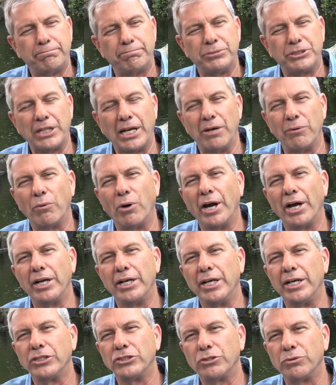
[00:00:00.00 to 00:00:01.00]
statewide,
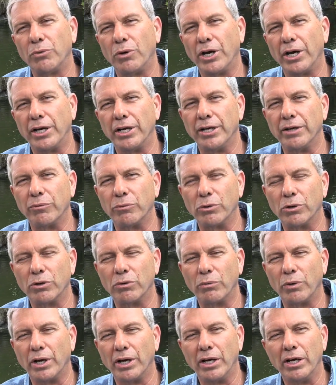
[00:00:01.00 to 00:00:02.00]
nationwide, and
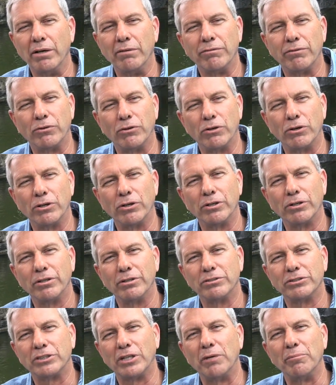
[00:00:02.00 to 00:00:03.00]
worldwide for
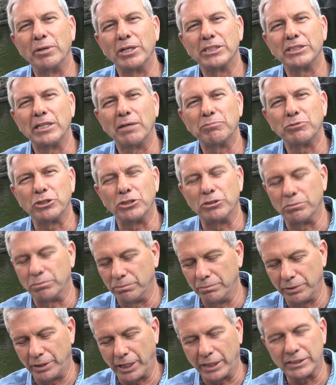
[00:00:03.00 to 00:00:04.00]
some exceptional
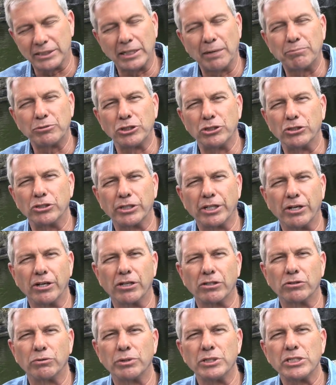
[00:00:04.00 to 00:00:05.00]

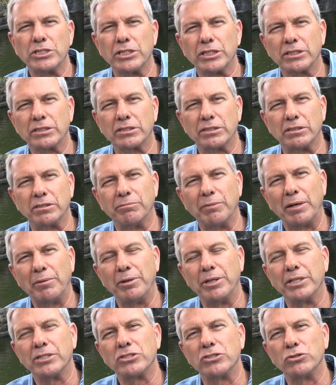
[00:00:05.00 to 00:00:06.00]
characteristics, and
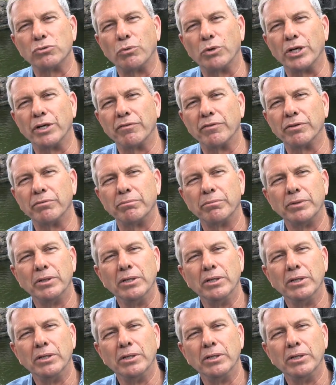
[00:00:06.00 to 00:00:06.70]
maybe this is one of them.